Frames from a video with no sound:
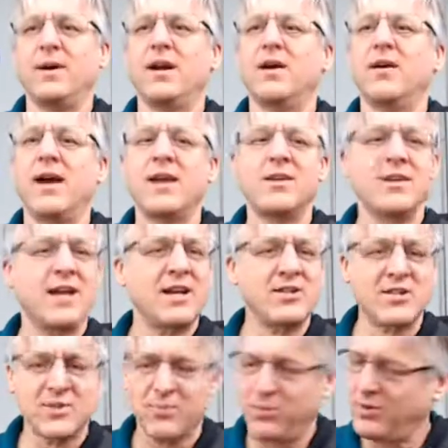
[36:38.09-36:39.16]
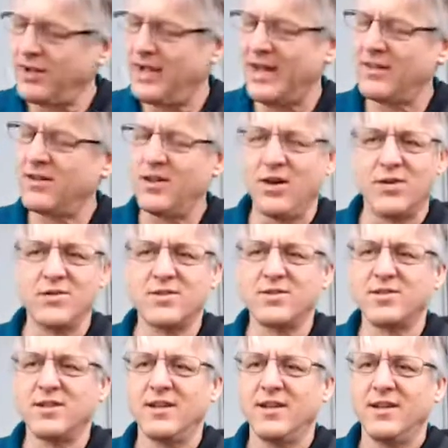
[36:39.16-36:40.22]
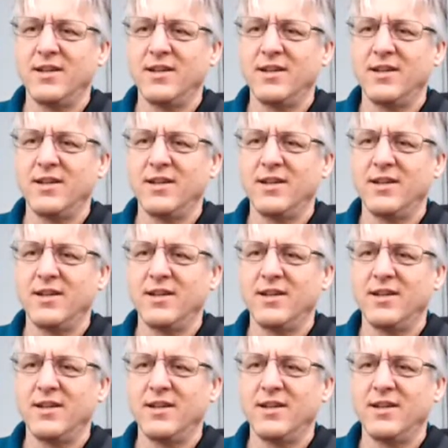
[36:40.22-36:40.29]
All right, you're not just playing the notes.